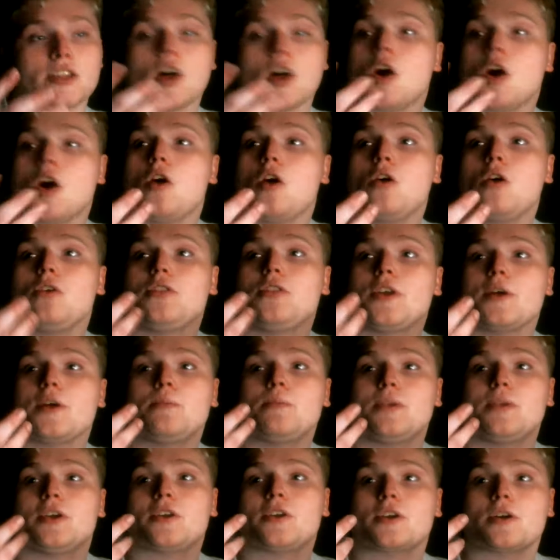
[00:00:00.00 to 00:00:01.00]
all the
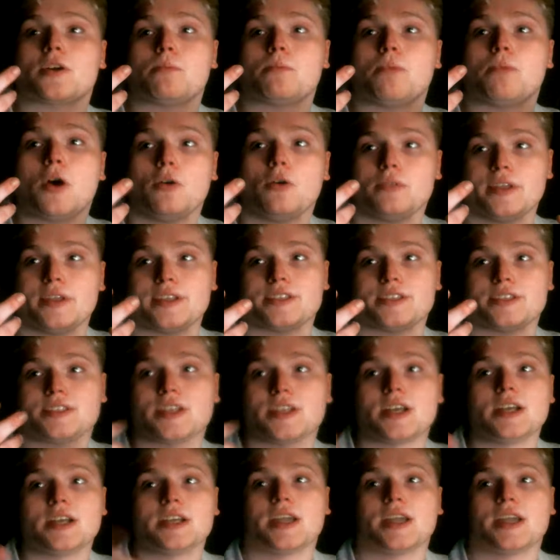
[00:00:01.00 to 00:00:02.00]
computer components.
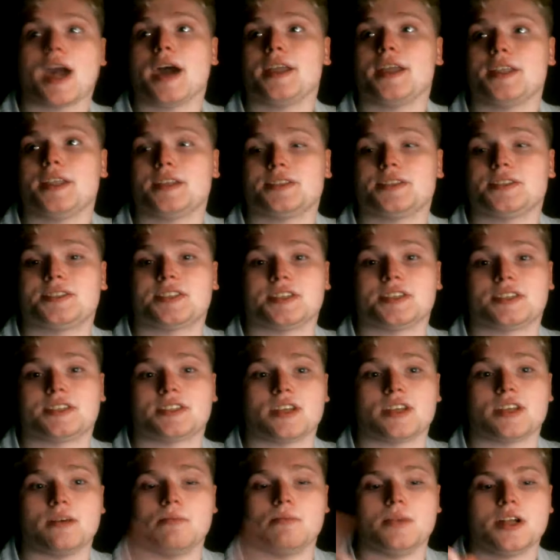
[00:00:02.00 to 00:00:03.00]
Guidance
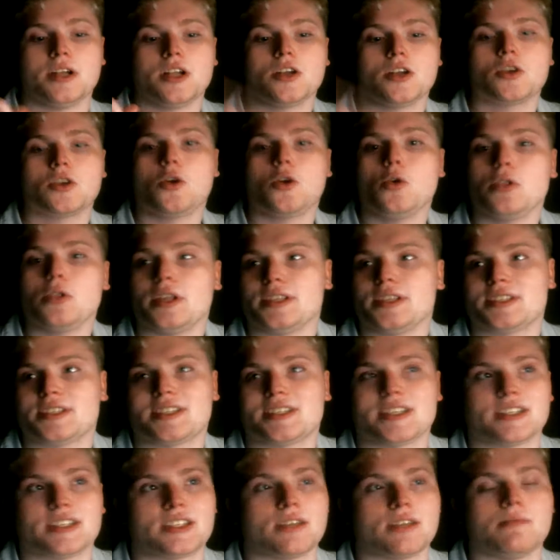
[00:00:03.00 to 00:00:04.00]
system, coolant
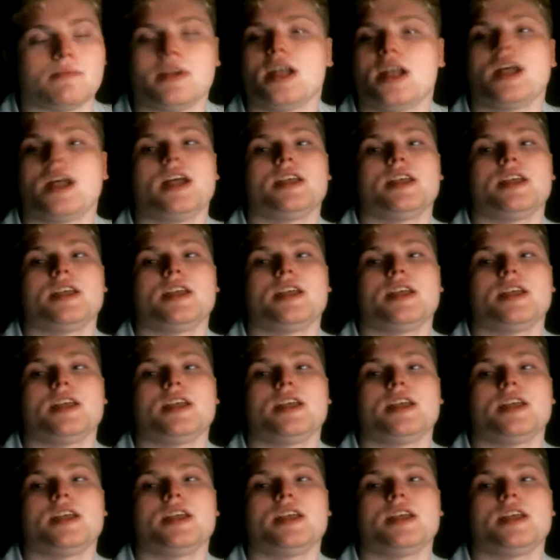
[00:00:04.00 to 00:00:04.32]
system.